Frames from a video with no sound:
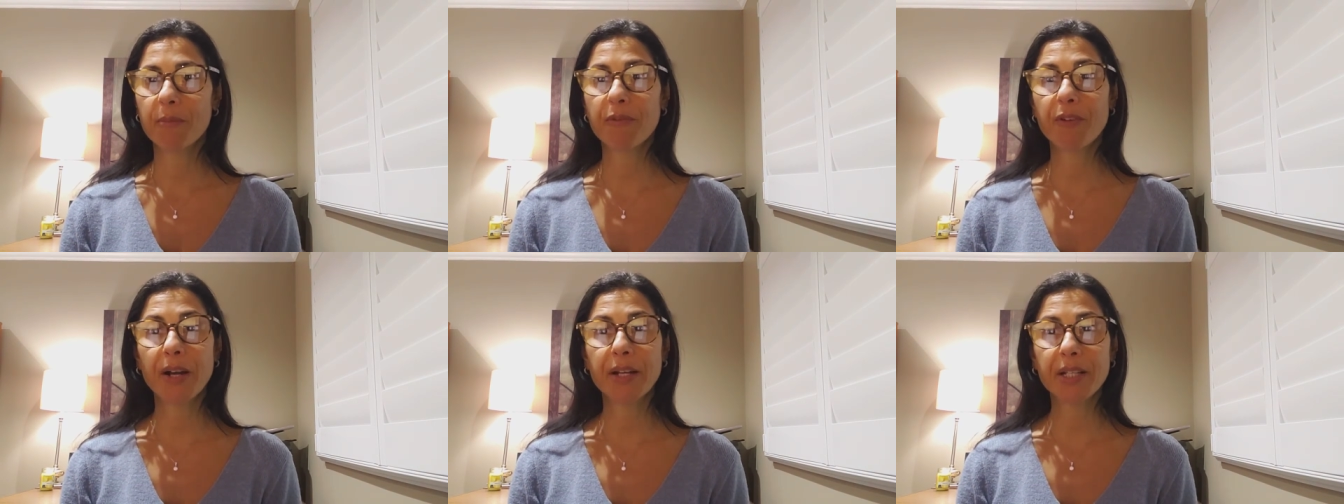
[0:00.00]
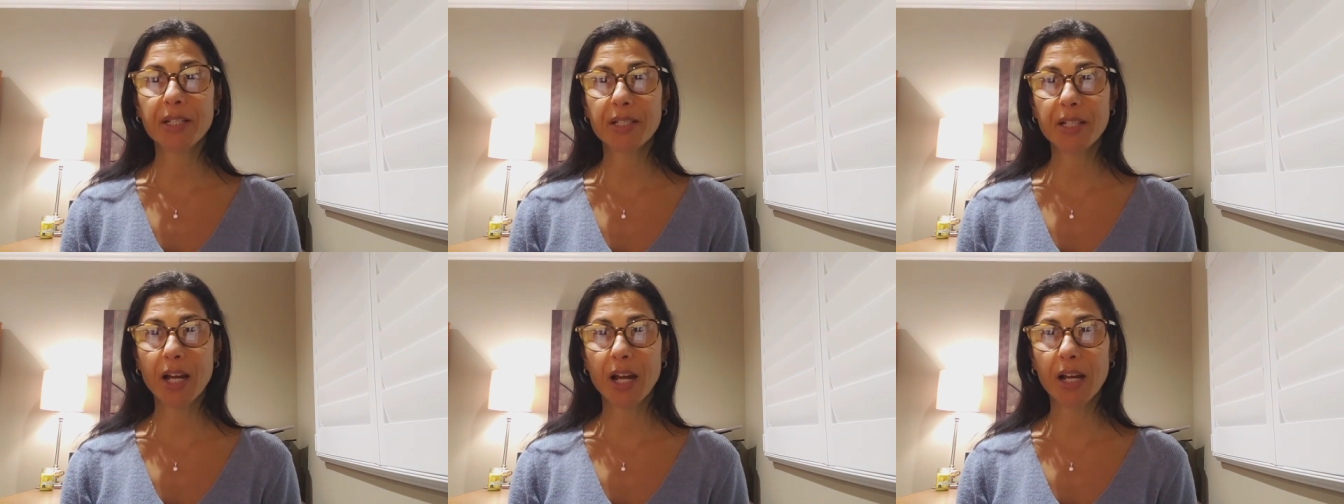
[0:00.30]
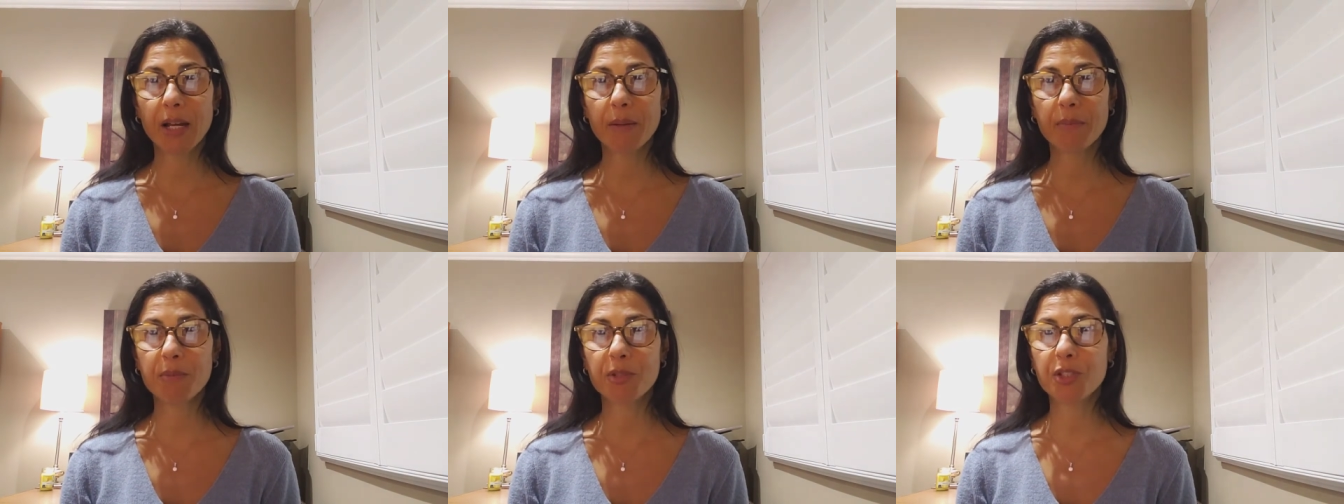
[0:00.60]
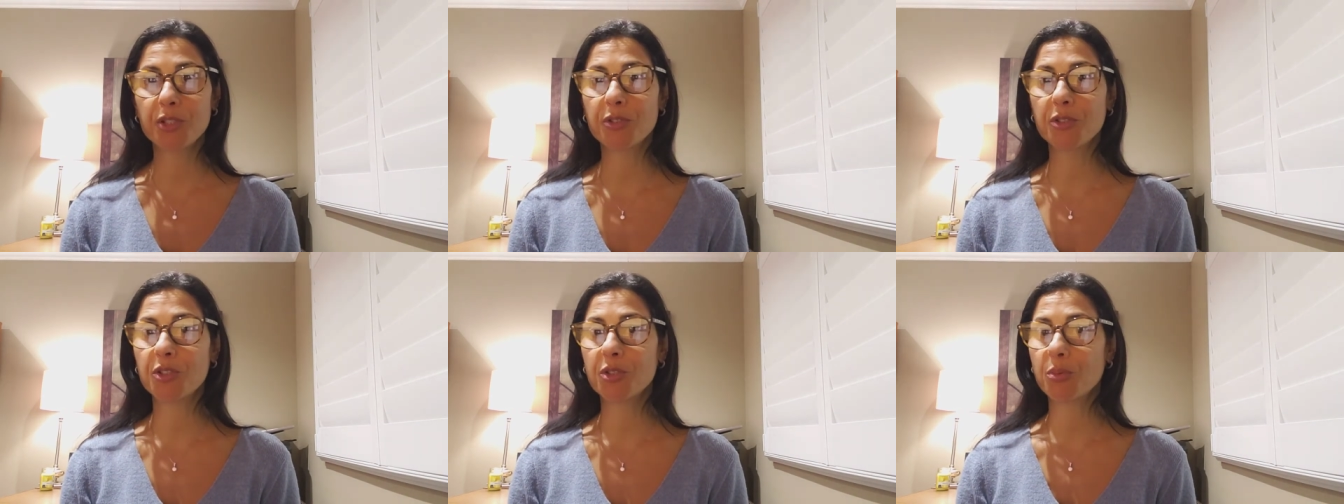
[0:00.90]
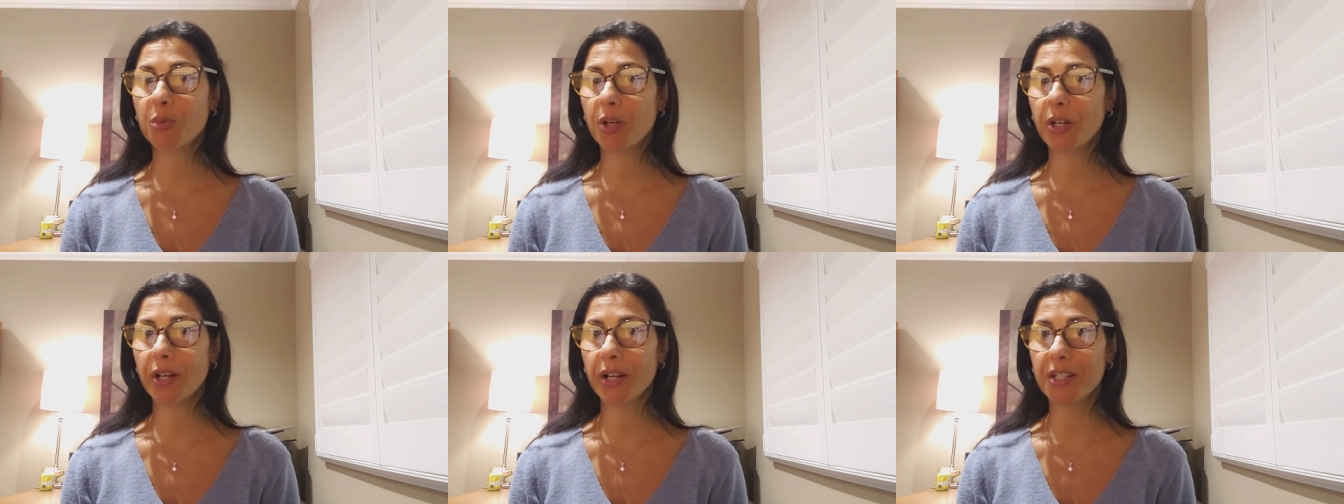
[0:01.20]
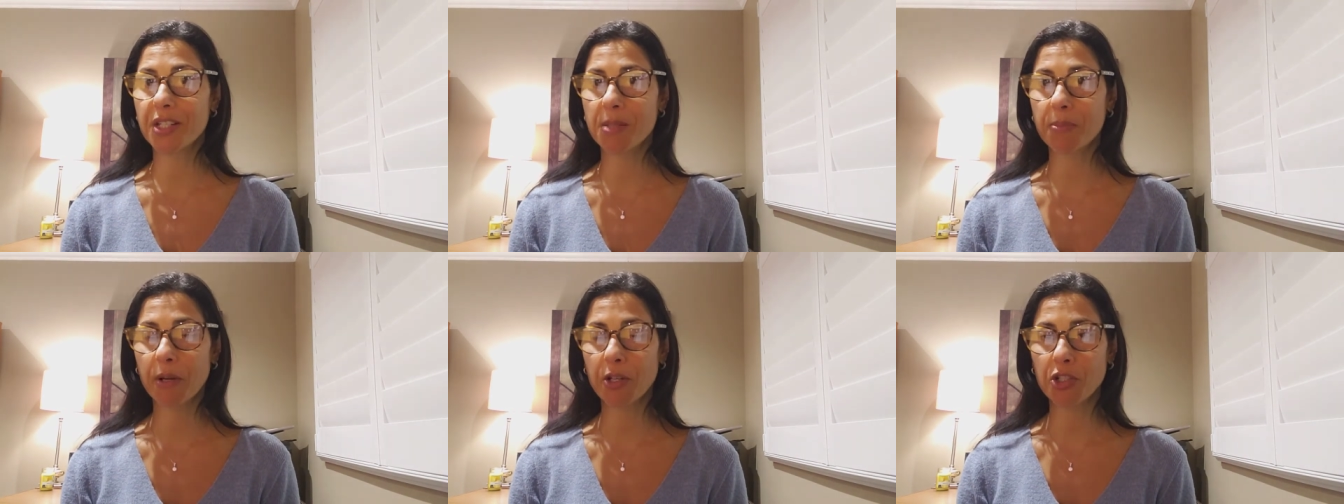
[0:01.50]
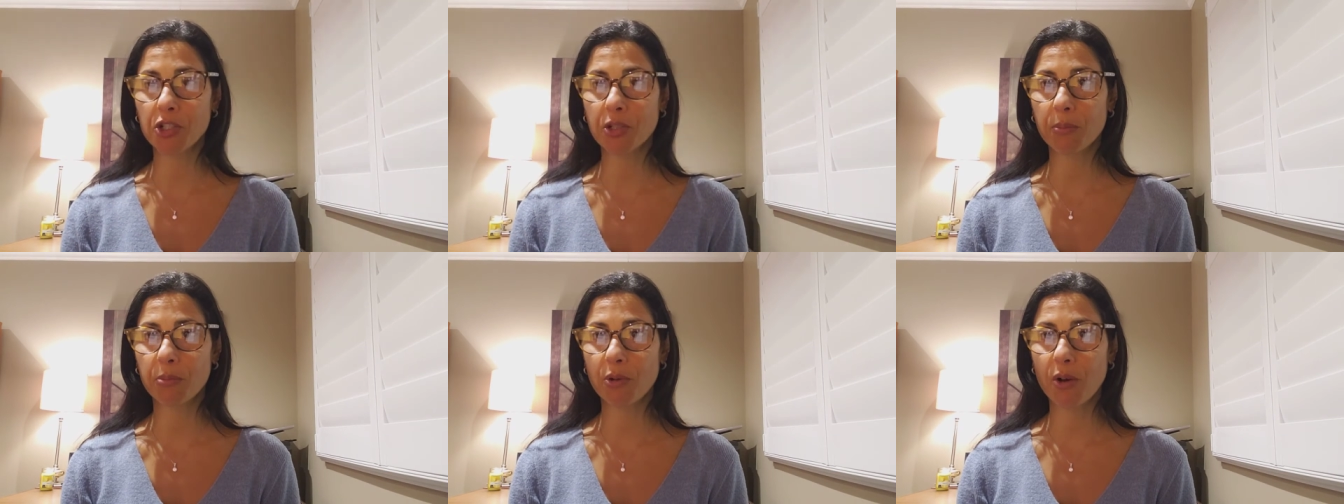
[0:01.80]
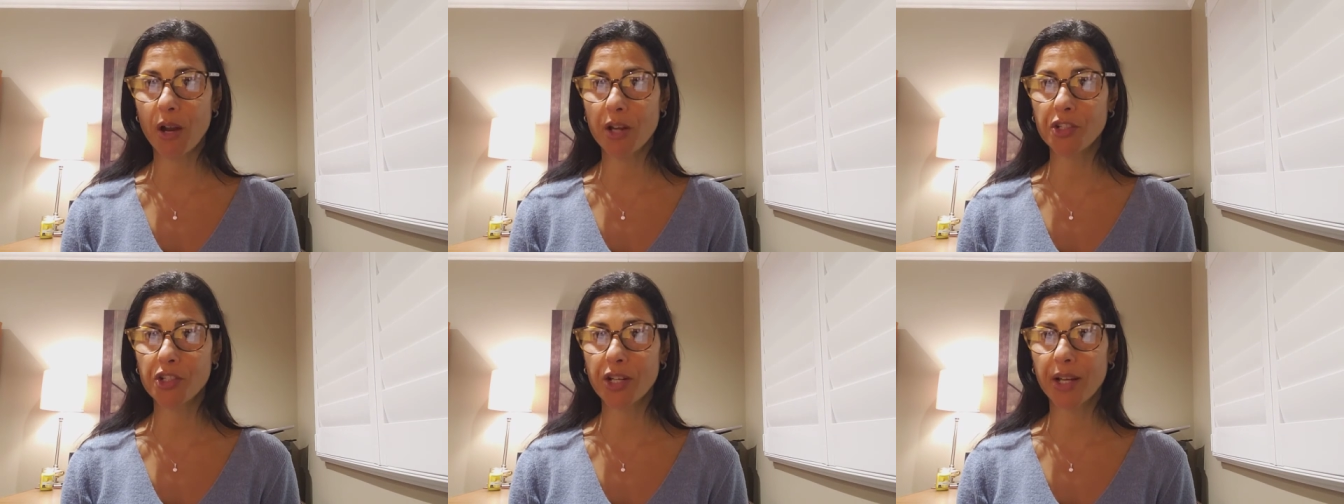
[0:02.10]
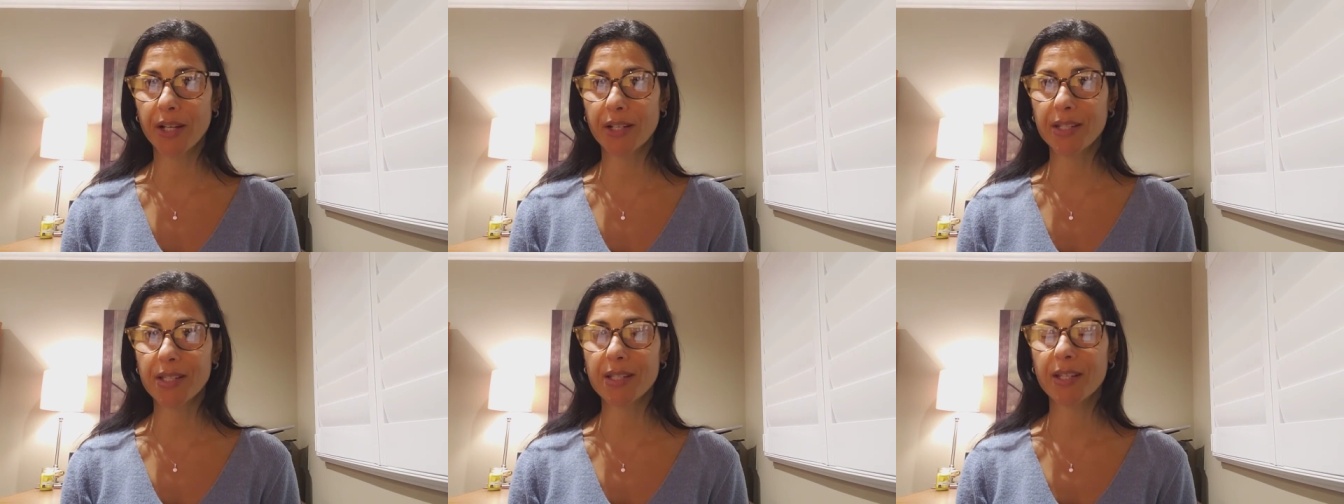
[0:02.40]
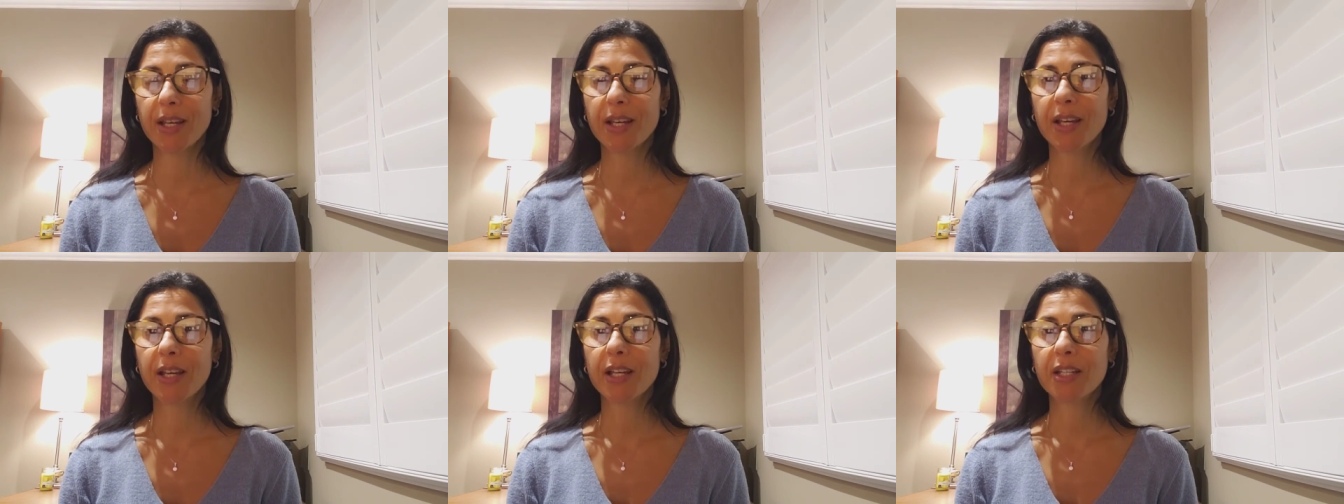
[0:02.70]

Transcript: finding time to work on special projects,